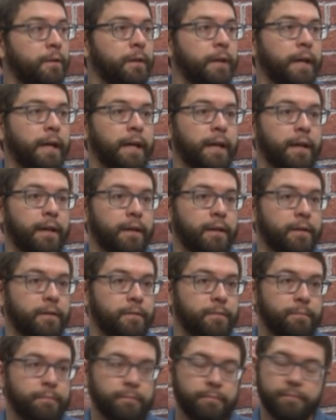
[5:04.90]

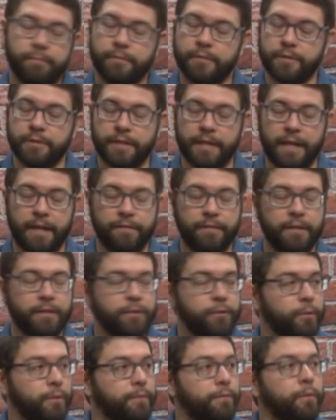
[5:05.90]
and just have it
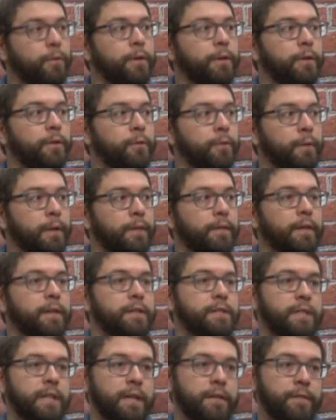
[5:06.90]
do it for you and then
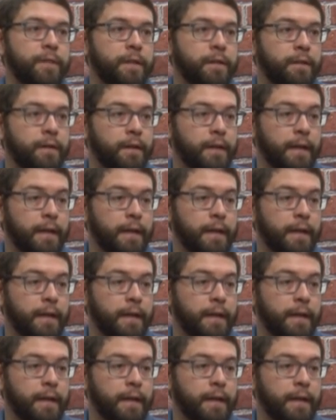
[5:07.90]
save it.